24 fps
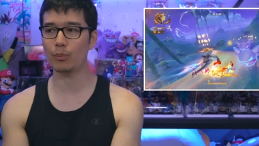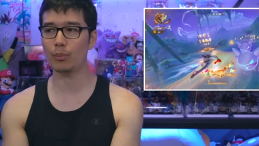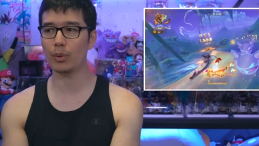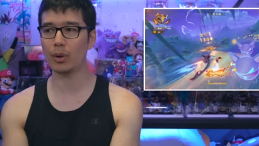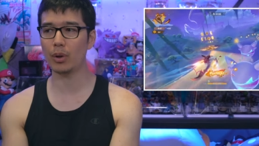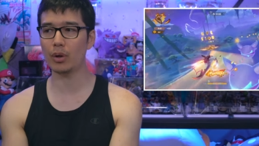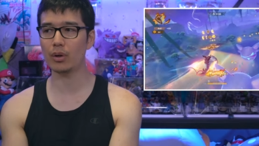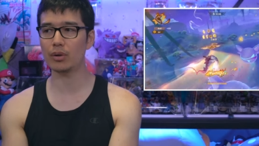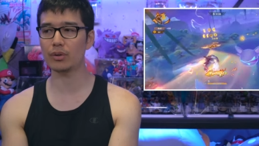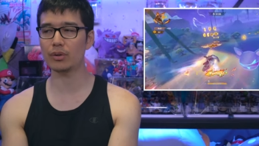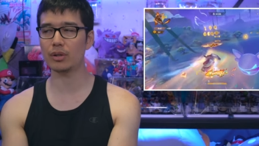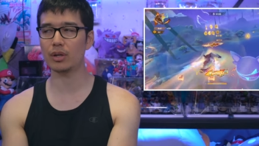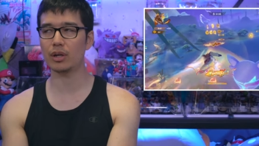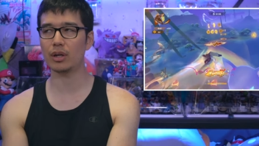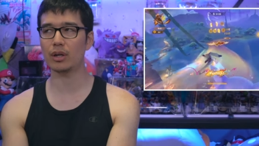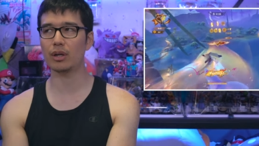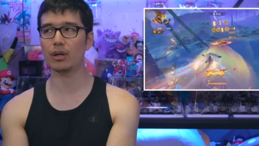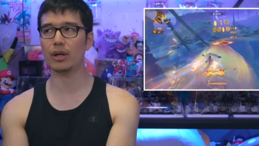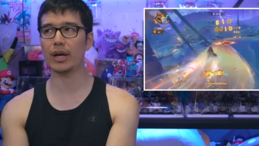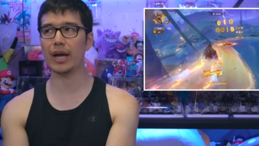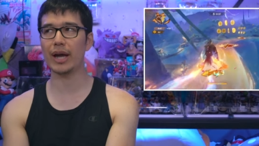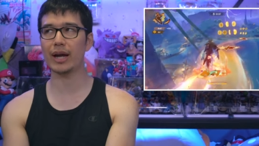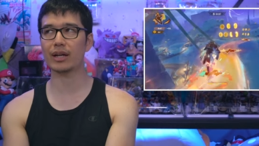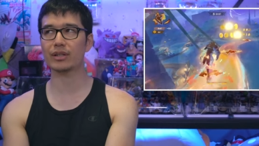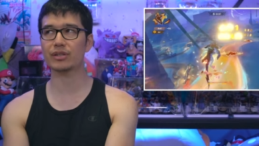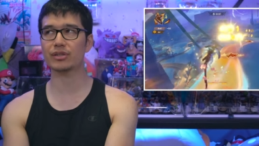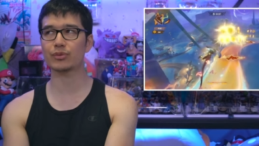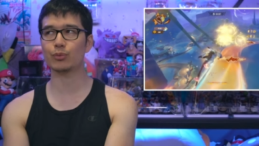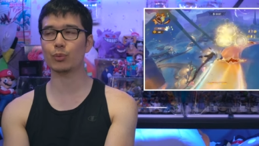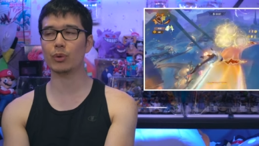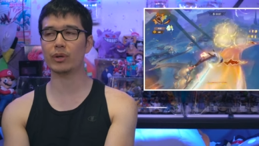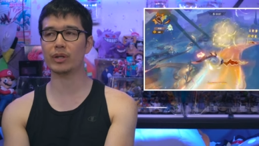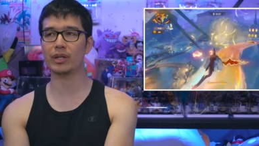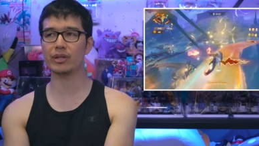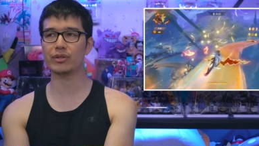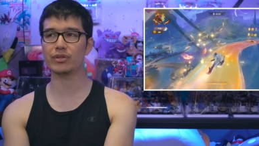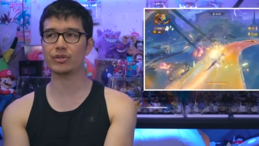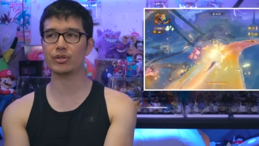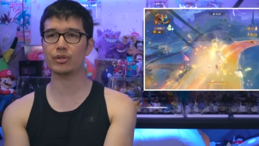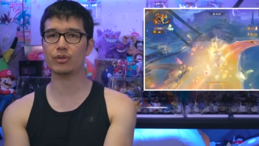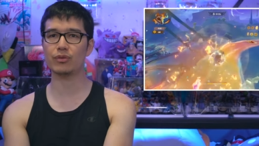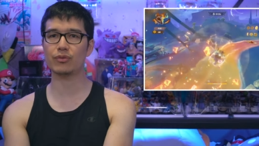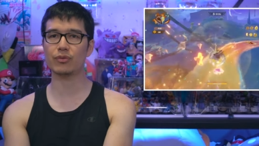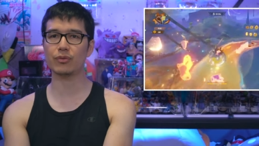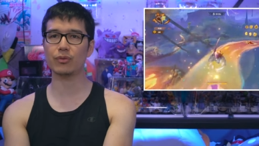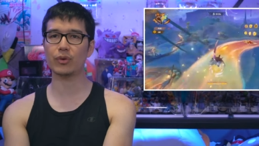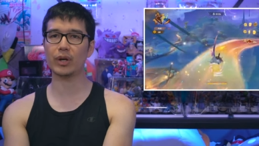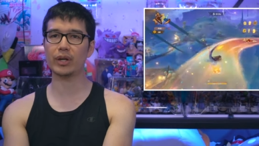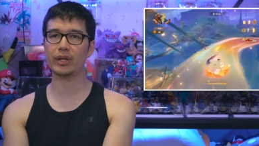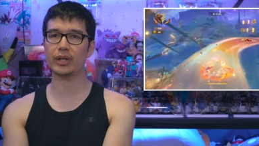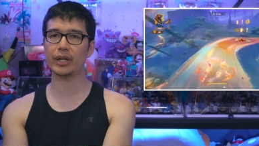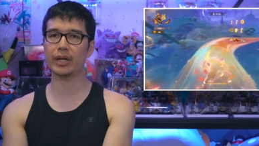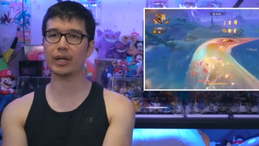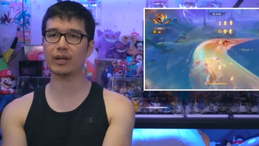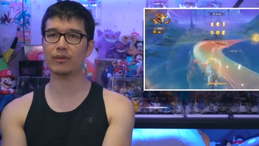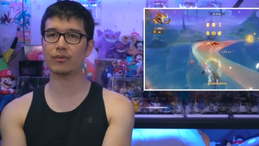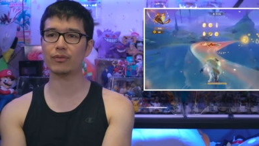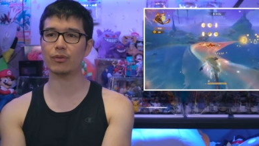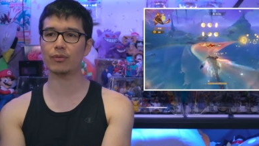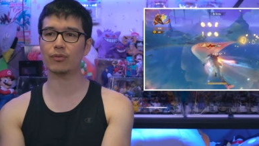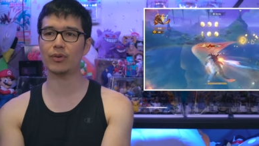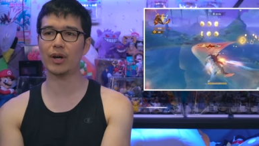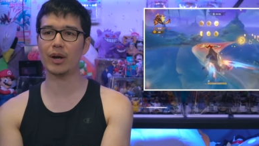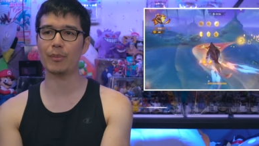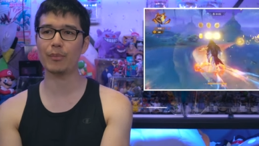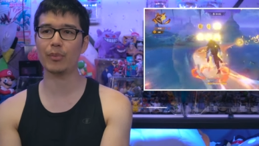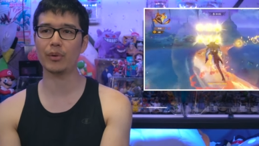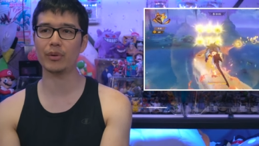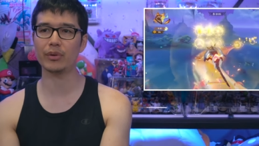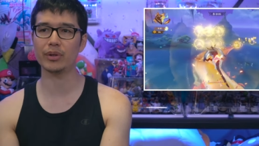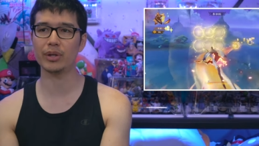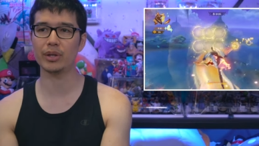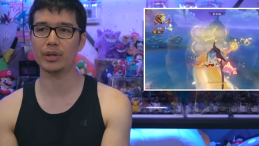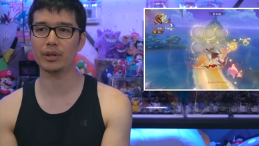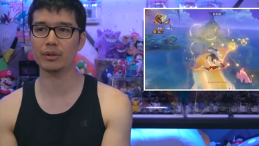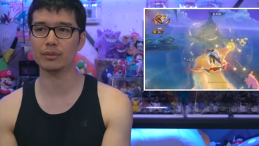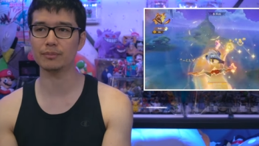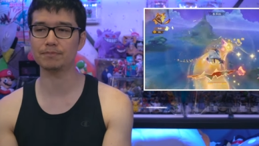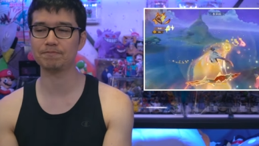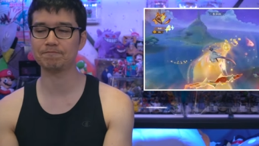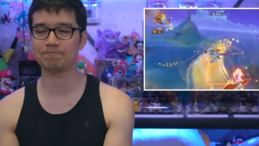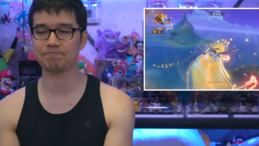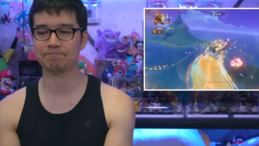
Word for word: part uh, acts one and two for right now for 5.0.